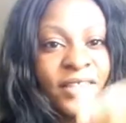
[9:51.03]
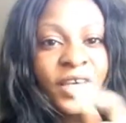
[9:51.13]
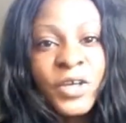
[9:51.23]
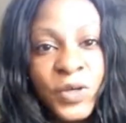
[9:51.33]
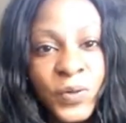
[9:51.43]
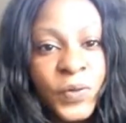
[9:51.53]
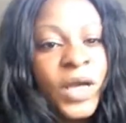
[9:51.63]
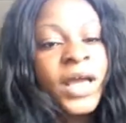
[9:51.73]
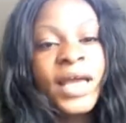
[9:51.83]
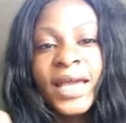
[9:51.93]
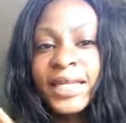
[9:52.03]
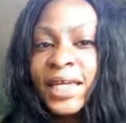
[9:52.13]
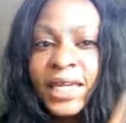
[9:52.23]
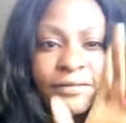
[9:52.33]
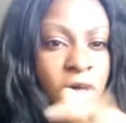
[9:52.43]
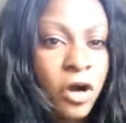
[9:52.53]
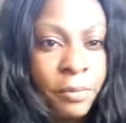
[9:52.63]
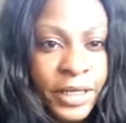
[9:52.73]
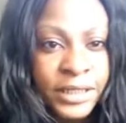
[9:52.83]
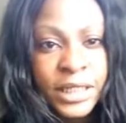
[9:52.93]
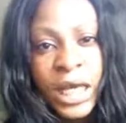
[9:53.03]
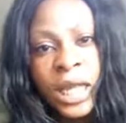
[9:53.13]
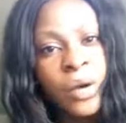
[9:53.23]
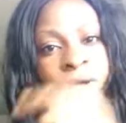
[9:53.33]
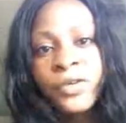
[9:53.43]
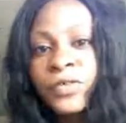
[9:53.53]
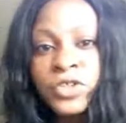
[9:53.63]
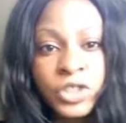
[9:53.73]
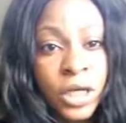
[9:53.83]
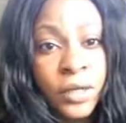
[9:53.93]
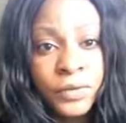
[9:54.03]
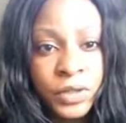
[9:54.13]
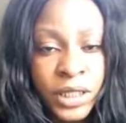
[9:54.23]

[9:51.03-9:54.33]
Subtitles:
Thank you, and then leave a comment, and I will give you a shout out.